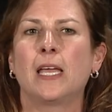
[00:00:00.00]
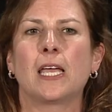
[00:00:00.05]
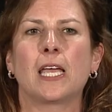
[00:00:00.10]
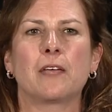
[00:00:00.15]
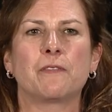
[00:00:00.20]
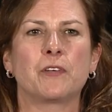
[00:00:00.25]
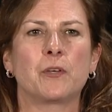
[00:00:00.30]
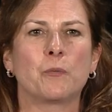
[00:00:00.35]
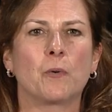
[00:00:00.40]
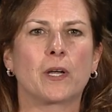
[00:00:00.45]

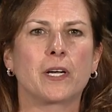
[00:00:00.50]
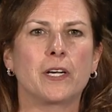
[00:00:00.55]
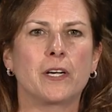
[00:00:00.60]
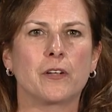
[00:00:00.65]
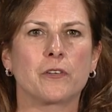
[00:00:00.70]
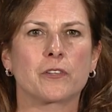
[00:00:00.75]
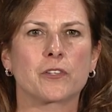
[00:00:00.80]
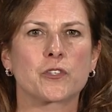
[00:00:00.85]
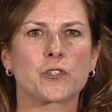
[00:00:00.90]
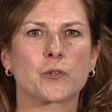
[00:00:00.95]
If you want to
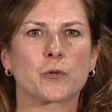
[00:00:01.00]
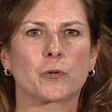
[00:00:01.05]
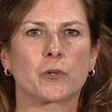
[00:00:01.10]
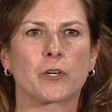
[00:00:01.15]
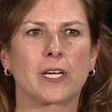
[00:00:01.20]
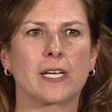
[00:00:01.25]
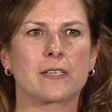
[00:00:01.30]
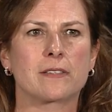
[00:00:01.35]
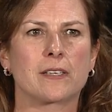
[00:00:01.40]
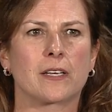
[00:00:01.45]
know the
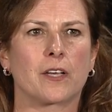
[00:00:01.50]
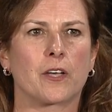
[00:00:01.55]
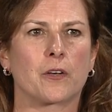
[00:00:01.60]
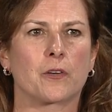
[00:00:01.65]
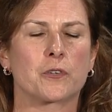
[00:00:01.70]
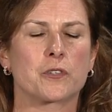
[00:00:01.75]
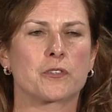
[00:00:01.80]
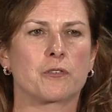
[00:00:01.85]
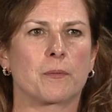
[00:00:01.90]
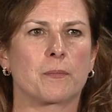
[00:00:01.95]
story as it
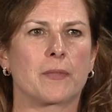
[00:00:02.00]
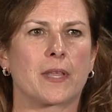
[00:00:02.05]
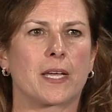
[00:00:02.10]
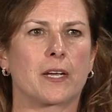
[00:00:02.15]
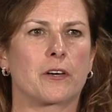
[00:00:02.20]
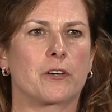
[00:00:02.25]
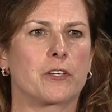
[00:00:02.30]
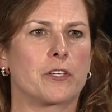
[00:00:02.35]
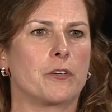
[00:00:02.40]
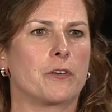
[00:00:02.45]
goes from
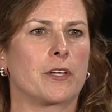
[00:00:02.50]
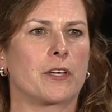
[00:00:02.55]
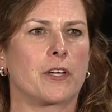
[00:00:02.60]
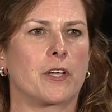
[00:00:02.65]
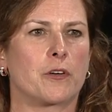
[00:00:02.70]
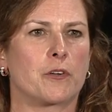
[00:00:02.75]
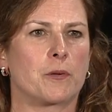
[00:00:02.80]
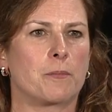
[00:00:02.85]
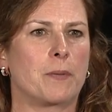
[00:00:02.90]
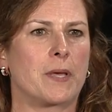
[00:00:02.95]
there, you can go
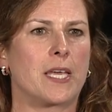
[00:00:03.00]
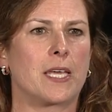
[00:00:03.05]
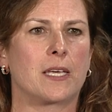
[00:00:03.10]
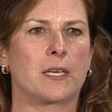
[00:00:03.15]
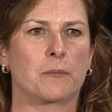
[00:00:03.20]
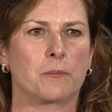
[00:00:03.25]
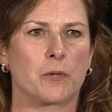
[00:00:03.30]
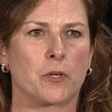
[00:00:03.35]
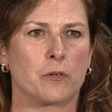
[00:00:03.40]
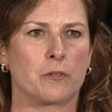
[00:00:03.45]
to
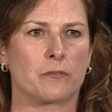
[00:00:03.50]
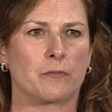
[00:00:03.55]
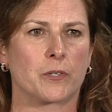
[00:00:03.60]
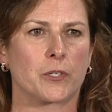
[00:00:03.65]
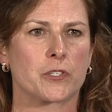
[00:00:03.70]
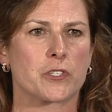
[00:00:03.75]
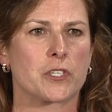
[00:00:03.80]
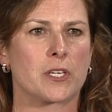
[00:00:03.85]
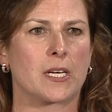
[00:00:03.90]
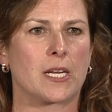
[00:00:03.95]

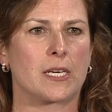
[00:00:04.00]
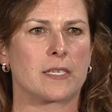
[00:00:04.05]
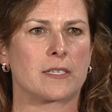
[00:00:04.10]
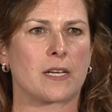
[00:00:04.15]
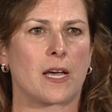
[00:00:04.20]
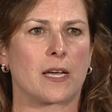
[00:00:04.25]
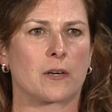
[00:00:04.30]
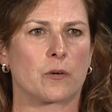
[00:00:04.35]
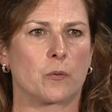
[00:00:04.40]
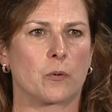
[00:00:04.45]

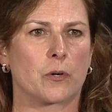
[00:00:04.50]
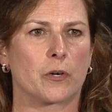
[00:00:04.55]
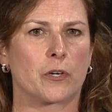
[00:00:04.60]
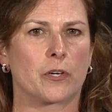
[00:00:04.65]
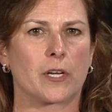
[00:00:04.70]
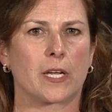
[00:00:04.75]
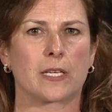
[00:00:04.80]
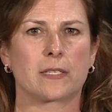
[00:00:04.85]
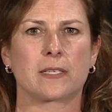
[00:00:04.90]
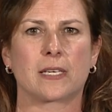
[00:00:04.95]
pmuniversity.org.
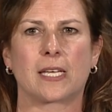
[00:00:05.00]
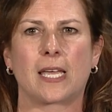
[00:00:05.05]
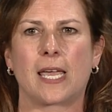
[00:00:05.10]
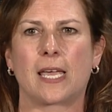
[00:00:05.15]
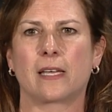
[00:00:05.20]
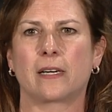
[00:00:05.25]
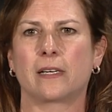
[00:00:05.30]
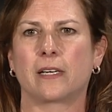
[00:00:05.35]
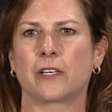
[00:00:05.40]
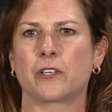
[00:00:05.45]
It's a
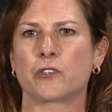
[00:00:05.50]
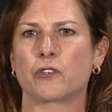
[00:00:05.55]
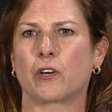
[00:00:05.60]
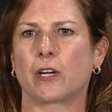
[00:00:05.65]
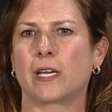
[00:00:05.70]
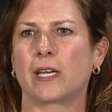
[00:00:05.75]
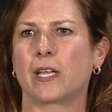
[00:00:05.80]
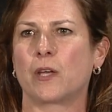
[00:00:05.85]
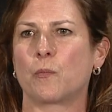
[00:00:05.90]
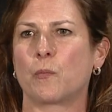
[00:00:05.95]
candidate
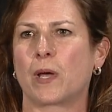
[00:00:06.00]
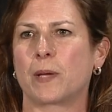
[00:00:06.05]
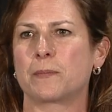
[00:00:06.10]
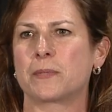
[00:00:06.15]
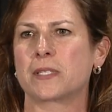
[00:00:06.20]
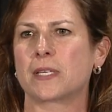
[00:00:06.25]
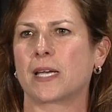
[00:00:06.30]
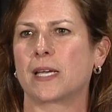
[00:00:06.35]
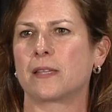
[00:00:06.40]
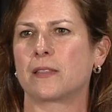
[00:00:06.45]
training
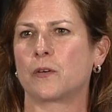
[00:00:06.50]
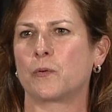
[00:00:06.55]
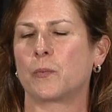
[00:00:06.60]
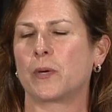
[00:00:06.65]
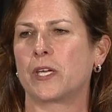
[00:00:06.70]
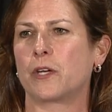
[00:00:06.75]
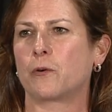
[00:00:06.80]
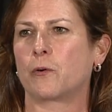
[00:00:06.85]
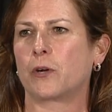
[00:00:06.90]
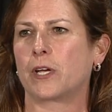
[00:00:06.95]
website that
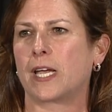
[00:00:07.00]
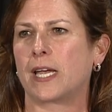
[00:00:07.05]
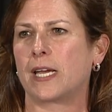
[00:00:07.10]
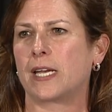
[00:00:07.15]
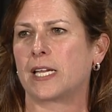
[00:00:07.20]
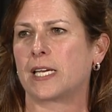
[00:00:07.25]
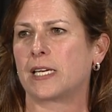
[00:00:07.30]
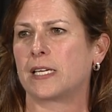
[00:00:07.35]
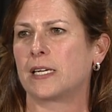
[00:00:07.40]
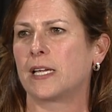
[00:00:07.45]
we
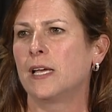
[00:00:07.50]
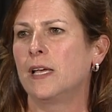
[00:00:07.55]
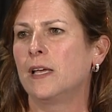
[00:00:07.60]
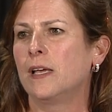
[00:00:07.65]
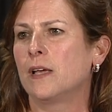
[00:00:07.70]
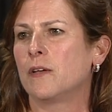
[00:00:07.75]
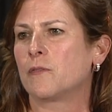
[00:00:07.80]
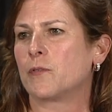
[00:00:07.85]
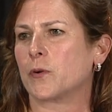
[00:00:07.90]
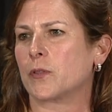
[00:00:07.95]
created
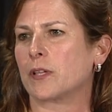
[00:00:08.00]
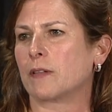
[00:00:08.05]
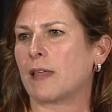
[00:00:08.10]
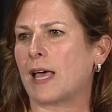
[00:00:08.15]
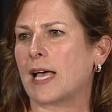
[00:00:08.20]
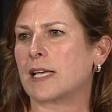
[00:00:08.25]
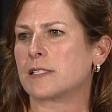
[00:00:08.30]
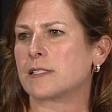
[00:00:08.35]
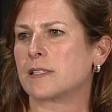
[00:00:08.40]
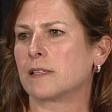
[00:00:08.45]
for the
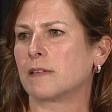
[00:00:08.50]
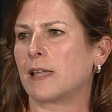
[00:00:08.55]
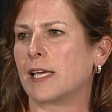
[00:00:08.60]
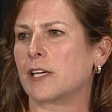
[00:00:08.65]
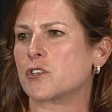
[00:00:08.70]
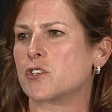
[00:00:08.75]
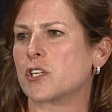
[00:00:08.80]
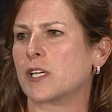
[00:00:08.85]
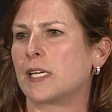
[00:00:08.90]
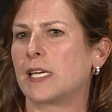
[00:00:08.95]
last
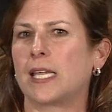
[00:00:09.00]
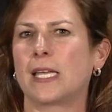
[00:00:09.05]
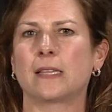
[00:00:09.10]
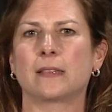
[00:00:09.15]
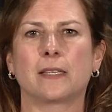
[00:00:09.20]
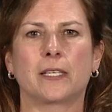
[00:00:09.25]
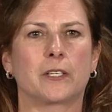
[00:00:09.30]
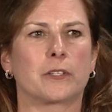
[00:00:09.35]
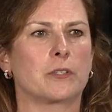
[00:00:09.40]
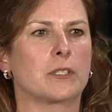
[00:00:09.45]
election.
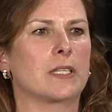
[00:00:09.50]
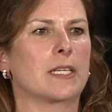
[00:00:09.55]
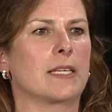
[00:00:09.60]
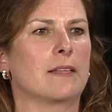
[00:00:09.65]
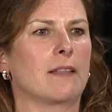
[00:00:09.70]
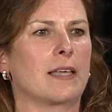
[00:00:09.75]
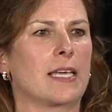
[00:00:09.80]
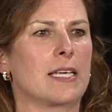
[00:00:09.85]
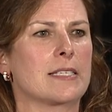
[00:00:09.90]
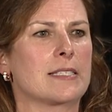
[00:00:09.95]
It literally
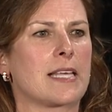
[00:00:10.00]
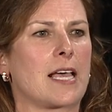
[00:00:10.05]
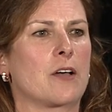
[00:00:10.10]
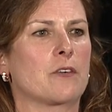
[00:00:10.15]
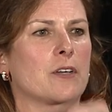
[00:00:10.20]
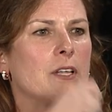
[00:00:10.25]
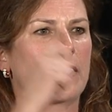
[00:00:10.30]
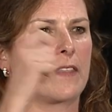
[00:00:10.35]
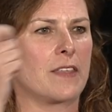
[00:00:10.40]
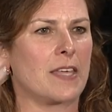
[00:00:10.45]
lays out
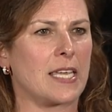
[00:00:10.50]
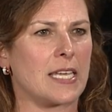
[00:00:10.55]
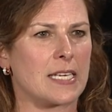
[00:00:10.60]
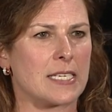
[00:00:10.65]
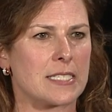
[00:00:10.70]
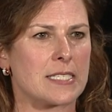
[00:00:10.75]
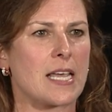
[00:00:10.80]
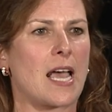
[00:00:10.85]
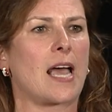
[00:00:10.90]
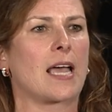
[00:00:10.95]
the
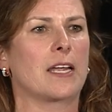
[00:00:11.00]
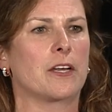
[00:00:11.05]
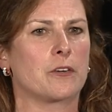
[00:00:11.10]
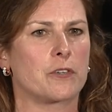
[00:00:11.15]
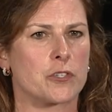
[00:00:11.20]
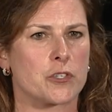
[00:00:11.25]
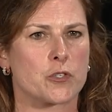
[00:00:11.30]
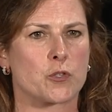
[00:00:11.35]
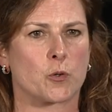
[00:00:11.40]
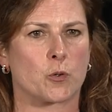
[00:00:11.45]
entire
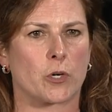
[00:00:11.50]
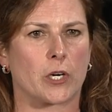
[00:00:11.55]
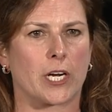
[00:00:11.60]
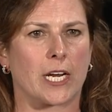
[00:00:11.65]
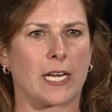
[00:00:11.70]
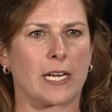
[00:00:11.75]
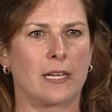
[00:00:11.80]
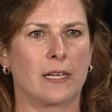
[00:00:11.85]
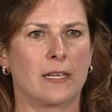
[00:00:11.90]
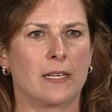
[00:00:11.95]

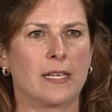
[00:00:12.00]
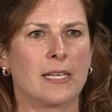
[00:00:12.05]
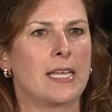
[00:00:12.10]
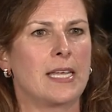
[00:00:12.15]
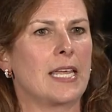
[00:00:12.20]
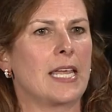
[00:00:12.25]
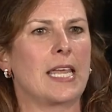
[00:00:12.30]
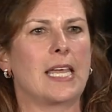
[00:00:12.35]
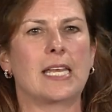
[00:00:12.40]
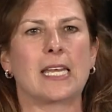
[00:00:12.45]
story
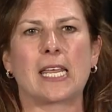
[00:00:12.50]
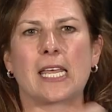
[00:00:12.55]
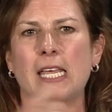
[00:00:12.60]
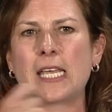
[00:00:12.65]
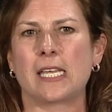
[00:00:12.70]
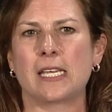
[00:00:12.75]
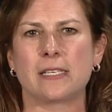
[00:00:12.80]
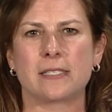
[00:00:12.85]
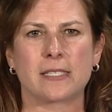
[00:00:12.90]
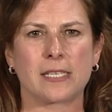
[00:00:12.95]
in
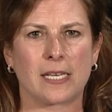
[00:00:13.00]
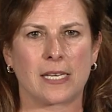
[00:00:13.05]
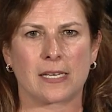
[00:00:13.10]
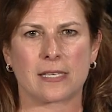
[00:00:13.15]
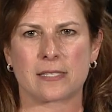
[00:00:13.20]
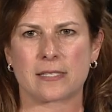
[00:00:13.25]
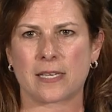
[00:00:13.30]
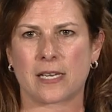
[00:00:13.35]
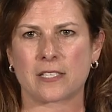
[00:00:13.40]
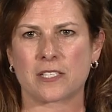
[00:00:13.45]
easy,
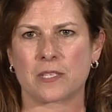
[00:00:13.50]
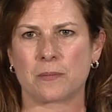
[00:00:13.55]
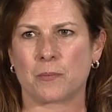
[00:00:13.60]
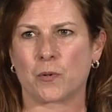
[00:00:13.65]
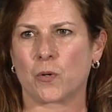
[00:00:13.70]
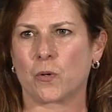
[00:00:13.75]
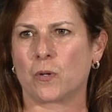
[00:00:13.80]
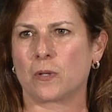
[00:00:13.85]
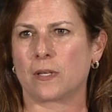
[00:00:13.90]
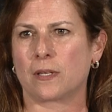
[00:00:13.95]

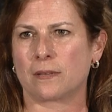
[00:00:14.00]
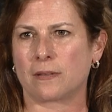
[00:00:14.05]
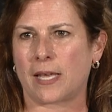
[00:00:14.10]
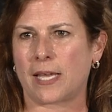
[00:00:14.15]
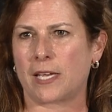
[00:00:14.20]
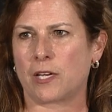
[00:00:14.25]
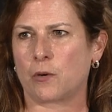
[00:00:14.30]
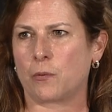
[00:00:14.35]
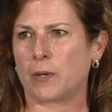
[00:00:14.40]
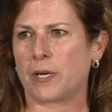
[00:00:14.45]
accessible
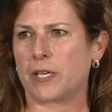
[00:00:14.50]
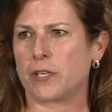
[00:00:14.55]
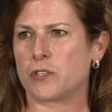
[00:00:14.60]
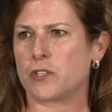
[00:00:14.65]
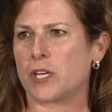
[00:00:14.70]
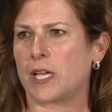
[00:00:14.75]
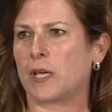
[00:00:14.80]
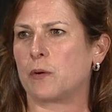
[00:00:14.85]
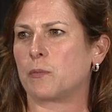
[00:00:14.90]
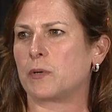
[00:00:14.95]

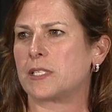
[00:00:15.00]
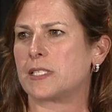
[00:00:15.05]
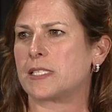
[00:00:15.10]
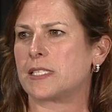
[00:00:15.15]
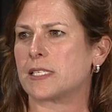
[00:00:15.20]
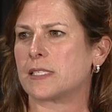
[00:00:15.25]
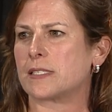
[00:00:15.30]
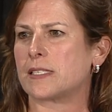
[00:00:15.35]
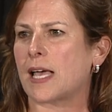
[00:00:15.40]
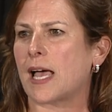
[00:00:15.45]
language. It was
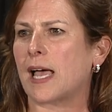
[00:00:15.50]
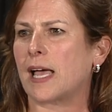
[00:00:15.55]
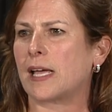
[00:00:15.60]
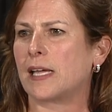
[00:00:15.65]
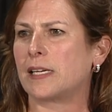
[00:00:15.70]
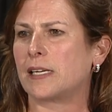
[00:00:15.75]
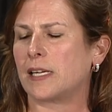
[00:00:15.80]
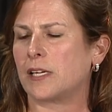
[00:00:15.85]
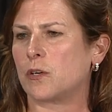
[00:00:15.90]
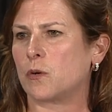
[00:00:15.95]

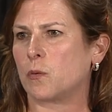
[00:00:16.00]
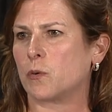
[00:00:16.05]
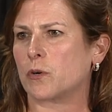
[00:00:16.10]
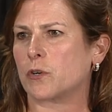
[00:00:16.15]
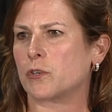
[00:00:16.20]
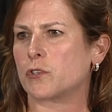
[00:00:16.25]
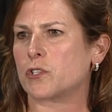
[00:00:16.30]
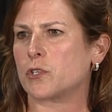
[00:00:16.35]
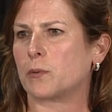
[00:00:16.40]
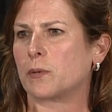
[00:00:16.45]
designed in
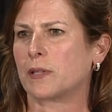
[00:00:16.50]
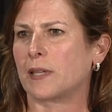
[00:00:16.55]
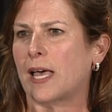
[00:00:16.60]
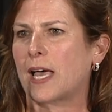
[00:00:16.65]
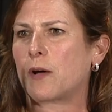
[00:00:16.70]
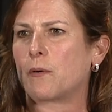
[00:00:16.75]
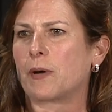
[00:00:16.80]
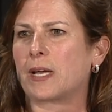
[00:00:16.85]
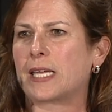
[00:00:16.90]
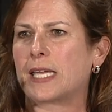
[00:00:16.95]
order to
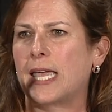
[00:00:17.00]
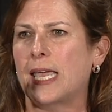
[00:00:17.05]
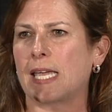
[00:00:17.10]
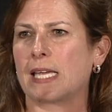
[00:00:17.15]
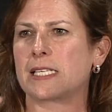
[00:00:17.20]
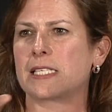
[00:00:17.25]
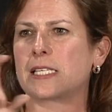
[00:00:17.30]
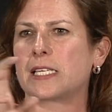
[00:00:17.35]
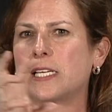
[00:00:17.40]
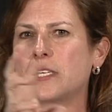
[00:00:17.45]
allow a
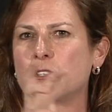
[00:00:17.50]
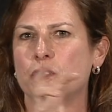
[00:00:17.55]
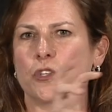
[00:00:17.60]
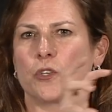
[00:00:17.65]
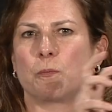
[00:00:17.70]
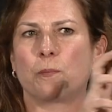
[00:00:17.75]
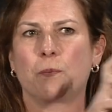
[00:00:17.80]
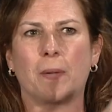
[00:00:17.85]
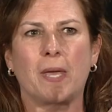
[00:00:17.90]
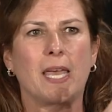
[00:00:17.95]
candidate to
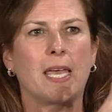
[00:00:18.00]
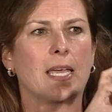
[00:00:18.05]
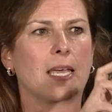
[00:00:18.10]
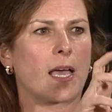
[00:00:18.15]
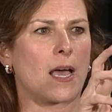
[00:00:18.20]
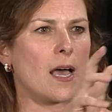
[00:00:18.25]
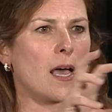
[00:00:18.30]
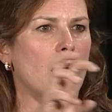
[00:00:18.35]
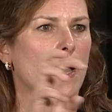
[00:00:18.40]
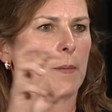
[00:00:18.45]
pick
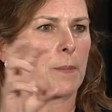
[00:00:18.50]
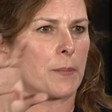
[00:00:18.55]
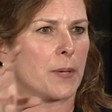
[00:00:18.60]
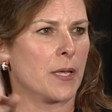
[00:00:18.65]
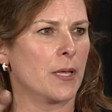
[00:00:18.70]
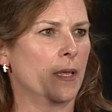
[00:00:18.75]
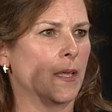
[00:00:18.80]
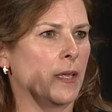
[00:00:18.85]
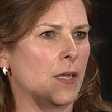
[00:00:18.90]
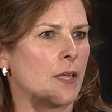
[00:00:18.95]
up
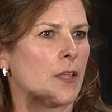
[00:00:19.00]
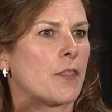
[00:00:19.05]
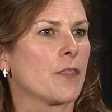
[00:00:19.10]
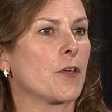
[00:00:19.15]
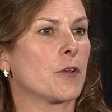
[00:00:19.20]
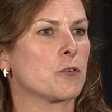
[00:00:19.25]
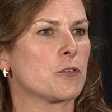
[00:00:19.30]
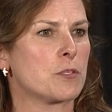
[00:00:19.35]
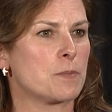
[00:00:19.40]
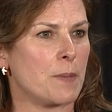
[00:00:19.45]

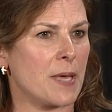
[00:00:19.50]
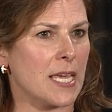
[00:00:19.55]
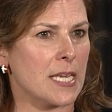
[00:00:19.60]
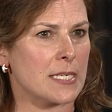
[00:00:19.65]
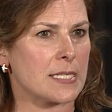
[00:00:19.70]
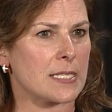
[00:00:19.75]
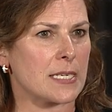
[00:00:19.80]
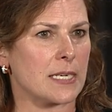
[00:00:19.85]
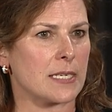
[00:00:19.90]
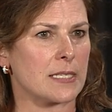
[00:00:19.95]
those
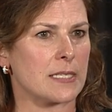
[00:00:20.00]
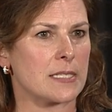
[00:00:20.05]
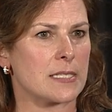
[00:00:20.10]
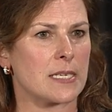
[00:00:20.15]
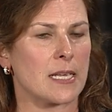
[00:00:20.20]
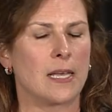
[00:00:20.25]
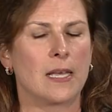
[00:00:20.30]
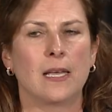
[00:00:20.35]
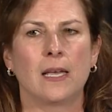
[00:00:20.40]
pieces